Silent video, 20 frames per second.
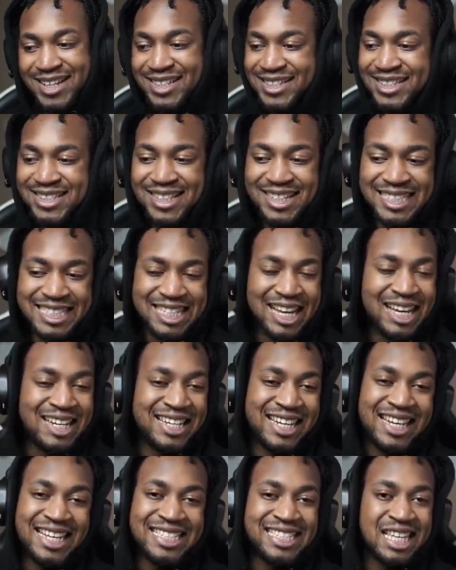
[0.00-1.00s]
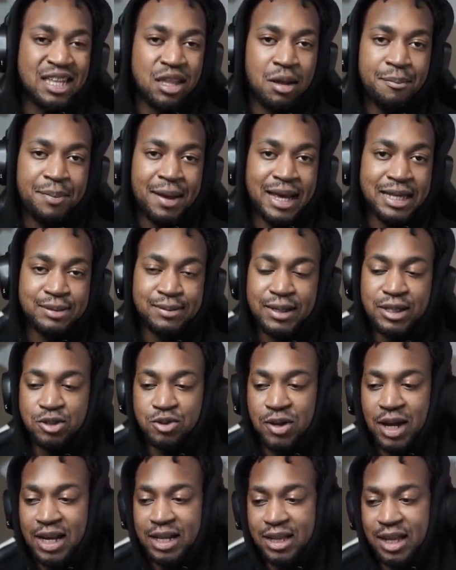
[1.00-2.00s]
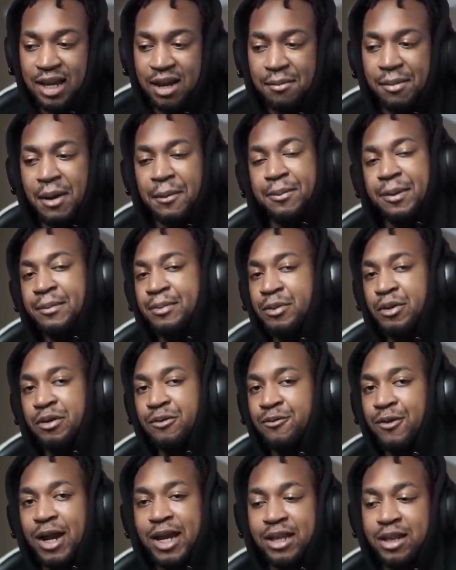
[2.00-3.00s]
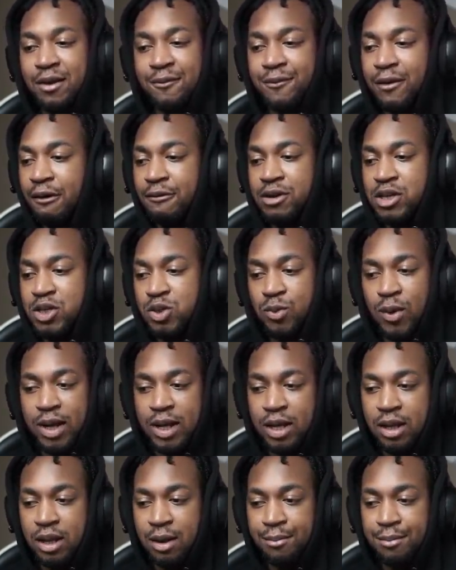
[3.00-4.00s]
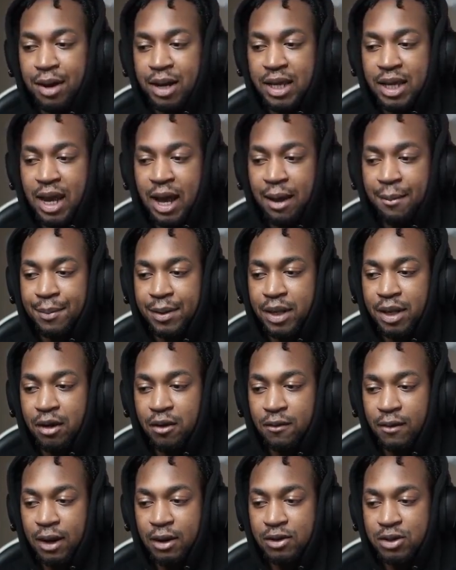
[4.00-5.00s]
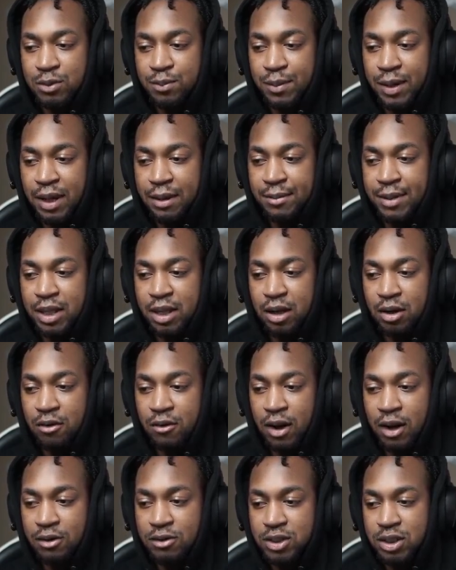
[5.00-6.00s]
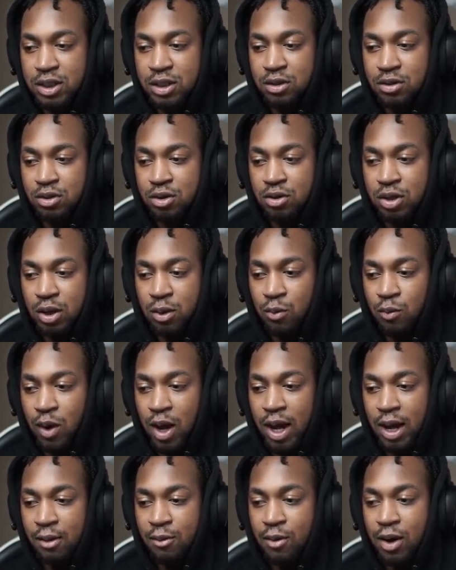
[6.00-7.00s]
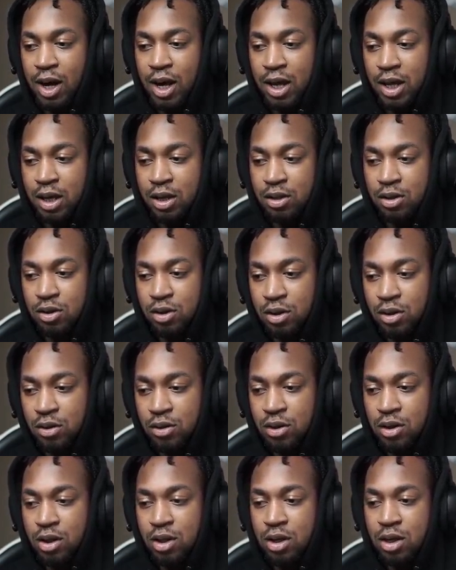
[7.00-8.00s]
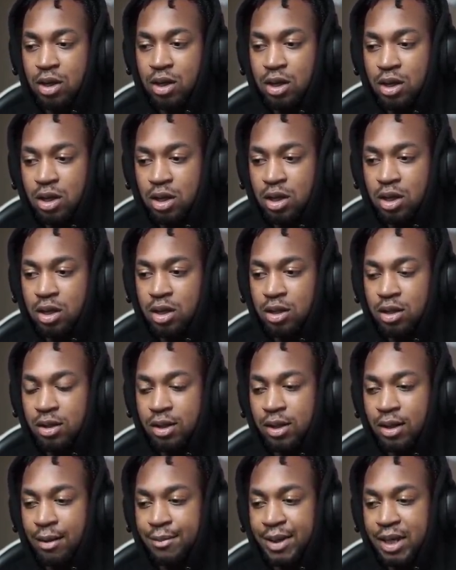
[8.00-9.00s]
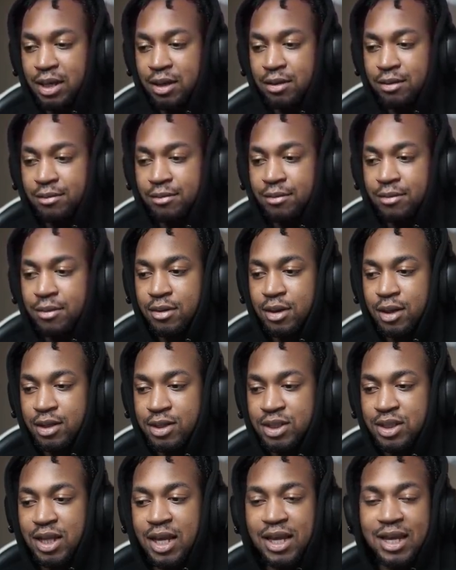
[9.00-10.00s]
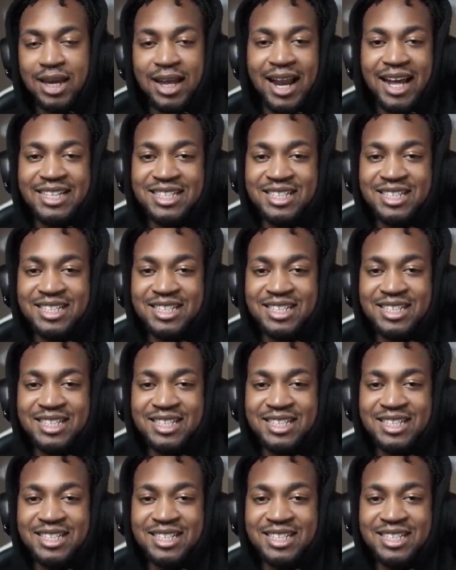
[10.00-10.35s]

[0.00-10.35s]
this gun isn't the best, because you got to think about people in rank. They're very sweaty. They're bunny hopping. They're crouch spamming. They're crouching. You know, they're YYing. You know, I mean, they're snaking. I